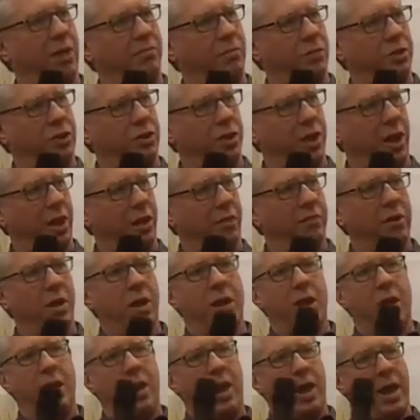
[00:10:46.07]
off the shelf
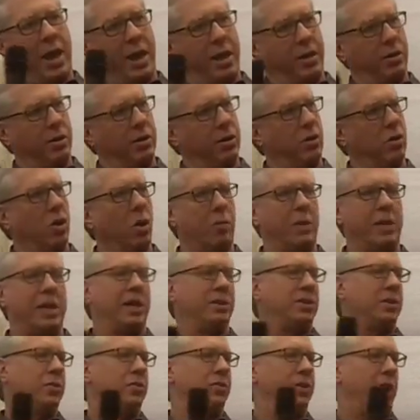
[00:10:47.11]
and nobody
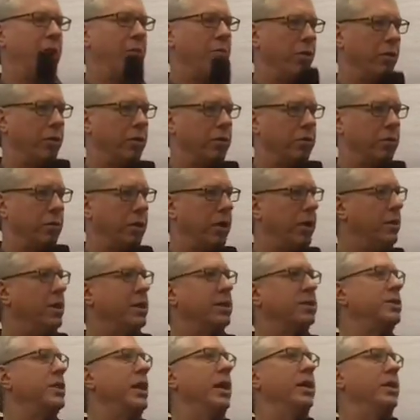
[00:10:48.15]
has to do that work
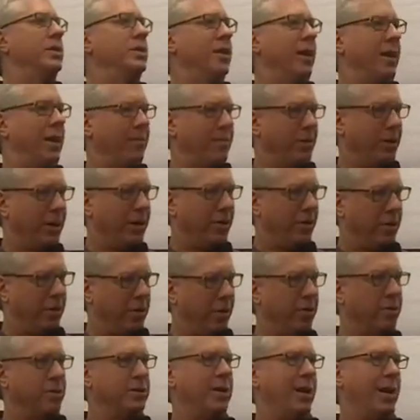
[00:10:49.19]
a, a second time, right, or a
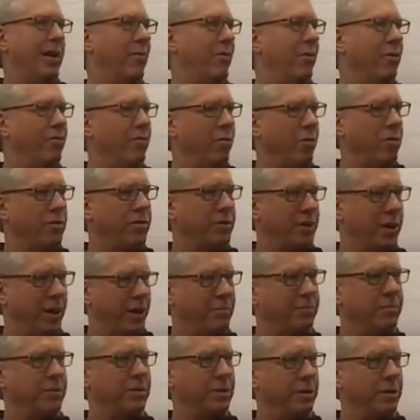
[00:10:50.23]
third time, or a fourth time.